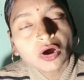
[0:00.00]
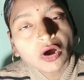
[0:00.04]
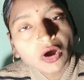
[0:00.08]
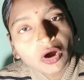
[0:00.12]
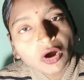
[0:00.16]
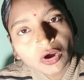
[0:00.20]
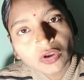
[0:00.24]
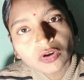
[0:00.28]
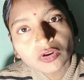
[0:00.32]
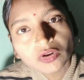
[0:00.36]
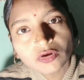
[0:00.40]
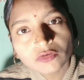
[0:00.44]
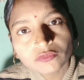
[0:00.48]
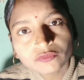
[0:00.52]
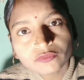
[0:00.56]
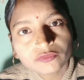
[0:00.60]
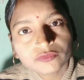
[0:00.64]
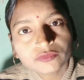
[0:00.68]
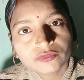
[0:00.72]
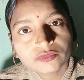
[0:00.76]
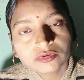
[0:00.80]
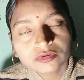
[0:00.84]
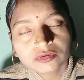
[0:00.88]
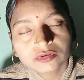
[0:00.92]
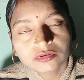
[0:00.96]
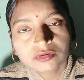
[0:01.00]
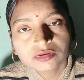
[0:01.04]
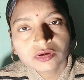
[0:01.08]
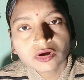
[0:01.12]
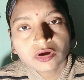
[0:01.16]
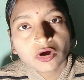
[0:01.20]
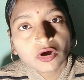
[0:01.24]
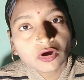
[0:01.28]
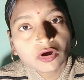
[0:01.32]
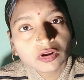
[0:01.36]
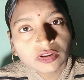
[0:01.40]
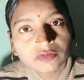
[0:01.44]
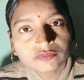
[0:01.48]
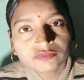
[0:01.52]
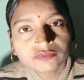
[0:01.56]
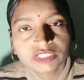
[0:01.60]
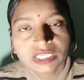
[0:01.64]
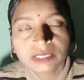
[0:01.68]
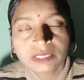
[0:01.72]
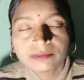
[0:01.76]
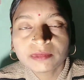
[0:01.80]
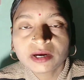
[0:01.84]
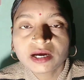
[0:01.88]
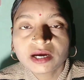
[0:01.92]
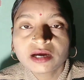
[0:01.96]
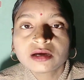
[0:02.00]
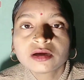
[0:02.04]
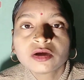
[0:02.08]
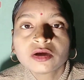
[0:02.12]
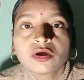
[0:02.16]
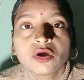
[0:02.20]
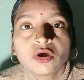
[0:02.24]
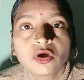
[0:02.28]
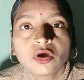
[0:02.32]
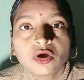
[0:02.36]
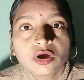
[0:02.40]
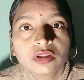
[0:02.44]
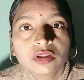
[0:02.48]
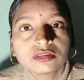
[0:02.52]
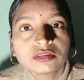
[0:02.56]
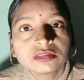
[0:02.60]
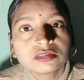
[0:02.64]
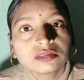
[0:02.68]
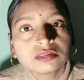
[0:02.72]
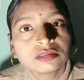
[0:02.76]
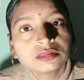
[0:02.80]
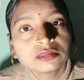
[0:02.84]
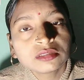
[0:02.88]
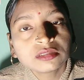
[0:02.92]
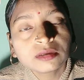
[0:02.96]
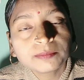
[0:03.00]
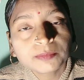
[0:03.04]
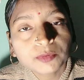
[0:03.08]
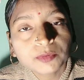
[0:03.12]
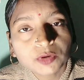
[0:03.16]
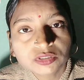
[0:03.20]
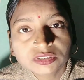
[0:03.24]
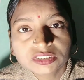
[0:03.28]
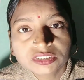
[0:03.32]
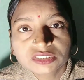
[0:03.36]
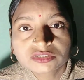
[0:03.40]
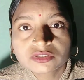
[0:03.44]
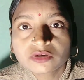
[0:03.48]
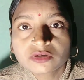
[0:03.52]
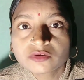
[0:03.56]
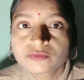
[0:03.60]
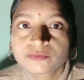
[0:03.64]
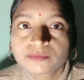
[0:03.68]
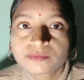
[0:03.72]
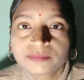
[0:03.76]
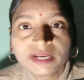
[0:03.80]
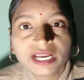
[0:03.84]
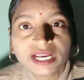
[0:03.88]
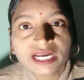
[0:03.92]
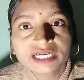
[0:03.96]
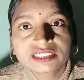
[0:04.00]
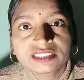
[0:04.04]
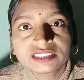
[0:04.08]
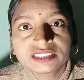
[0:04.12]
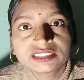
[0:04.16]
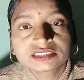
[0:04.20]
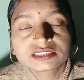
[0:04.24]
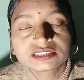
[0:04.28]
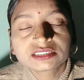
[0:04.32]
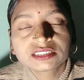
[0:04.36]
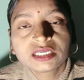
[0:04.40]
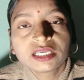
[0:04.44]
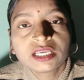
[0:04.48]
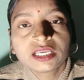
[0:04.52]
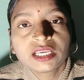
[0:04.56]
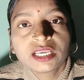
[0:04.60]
All of, all of them are on the process of practice.